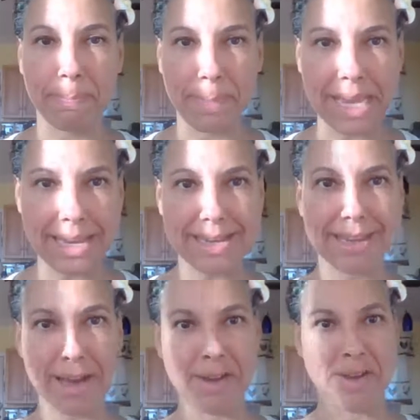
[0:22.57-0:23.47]
beating
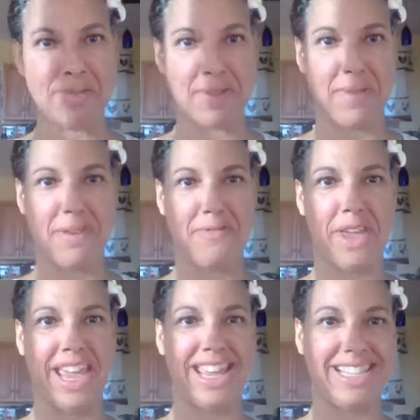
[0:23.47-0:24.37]
down into my
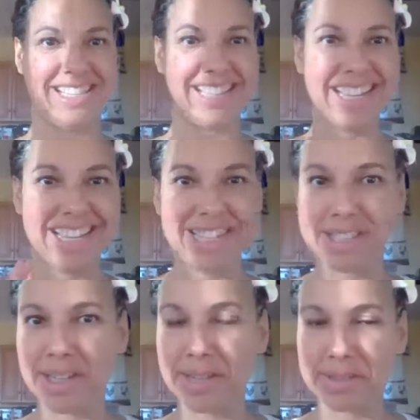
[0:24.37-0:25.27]
face.
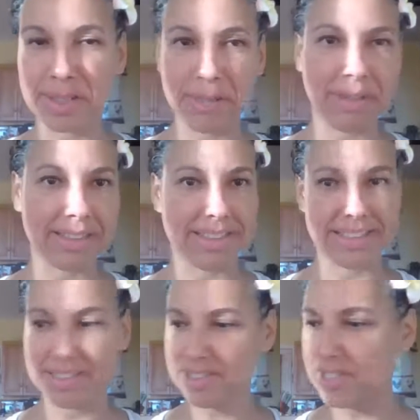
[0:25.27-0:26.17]
So sorry about
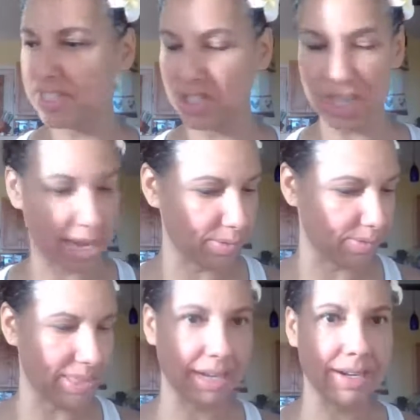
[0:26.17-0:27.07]
the
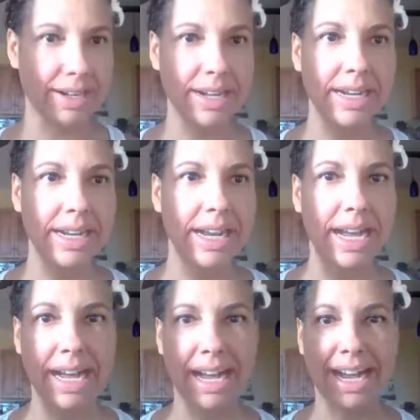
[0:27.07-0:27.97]
shadows there.
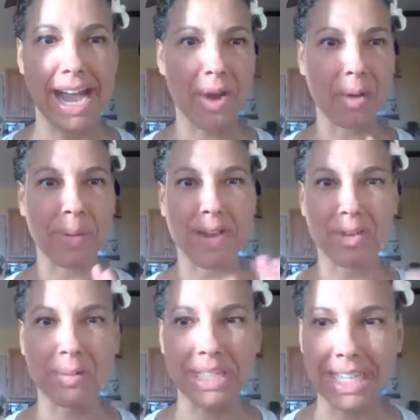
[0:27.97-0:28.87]
I hope
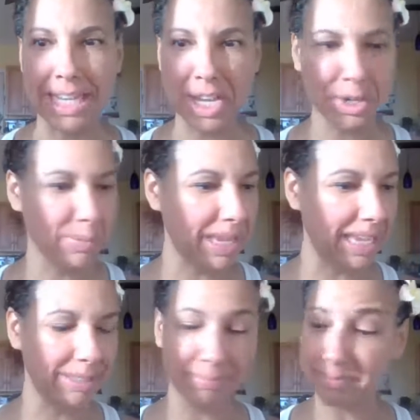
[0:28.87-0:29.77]
everyone can hear
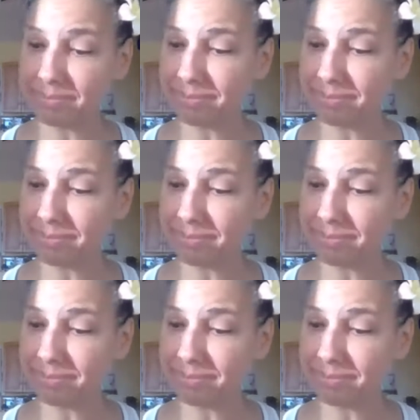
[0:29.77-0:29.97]
me.